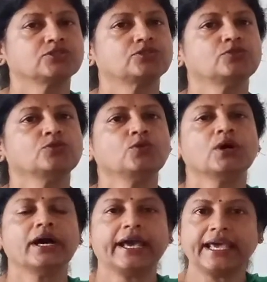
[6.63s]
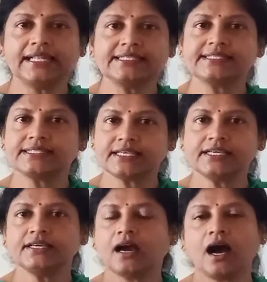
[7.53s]
through
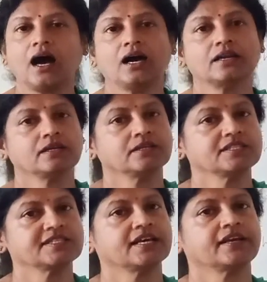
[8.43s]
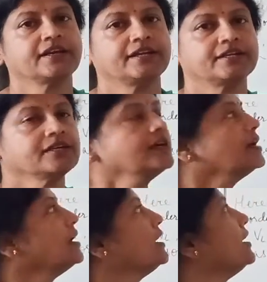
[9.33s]
LCR circuit.
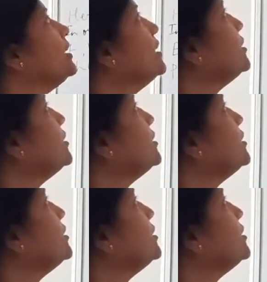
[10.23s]
Here